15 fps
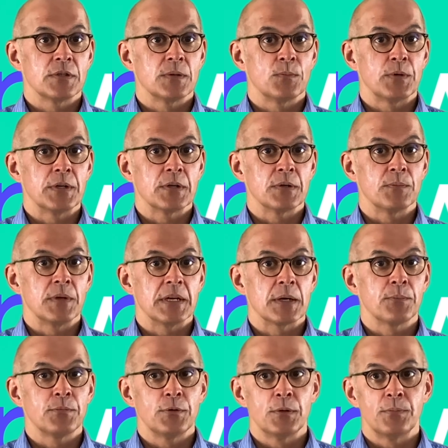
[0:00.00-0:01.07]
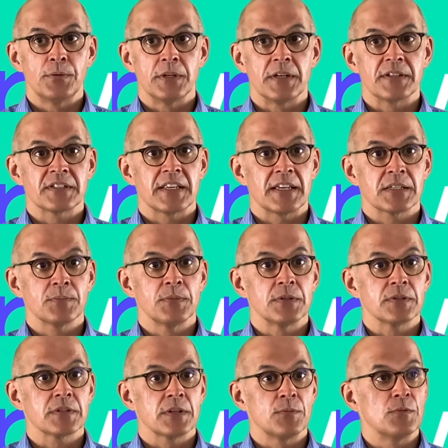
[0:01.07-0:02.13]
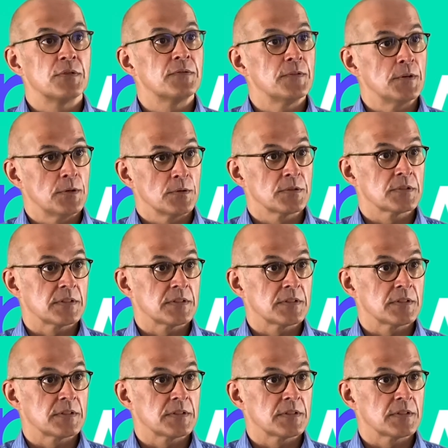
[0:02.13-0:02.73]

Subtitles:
and we could make appropriate assessments and referrals